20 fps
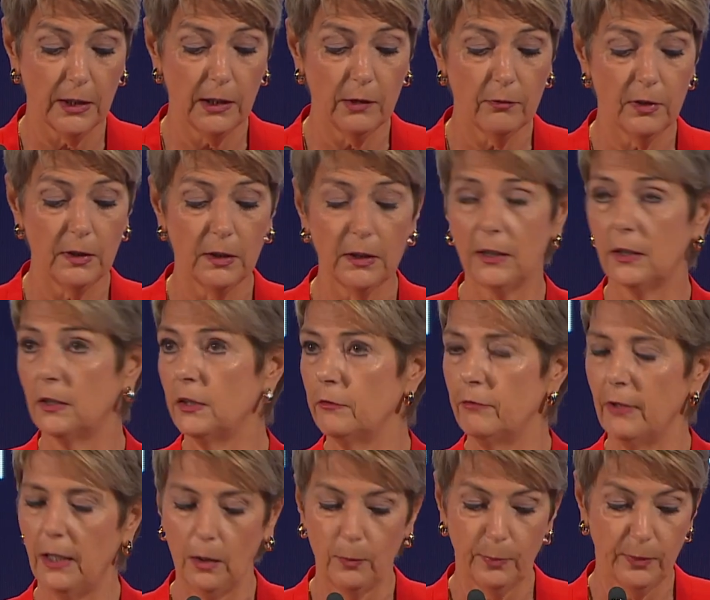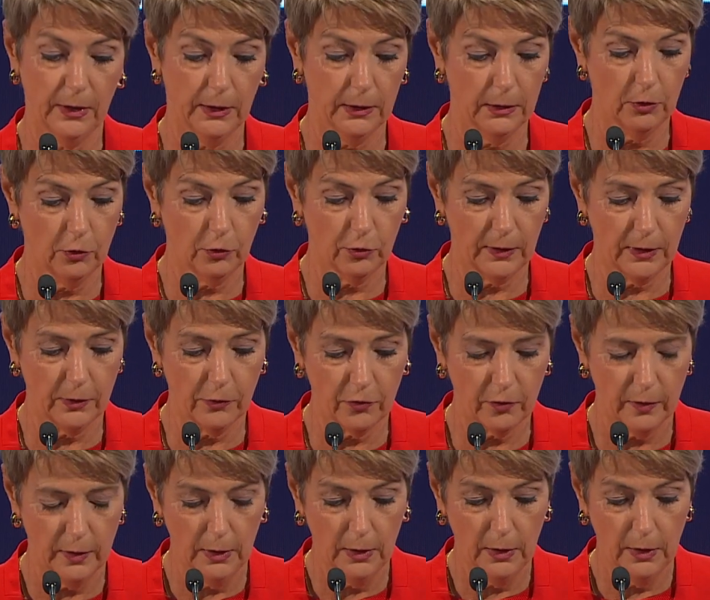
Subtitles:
even in developed countries,